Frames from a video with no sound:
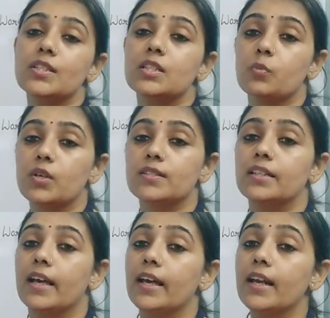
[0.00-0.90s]
it was
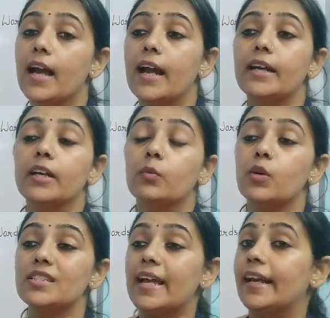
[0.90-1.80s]
there and it
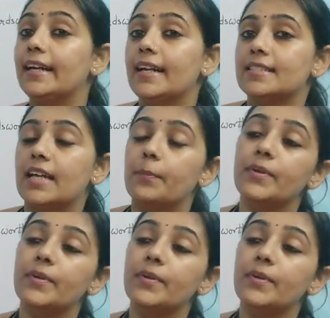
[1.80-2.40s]
was endless. That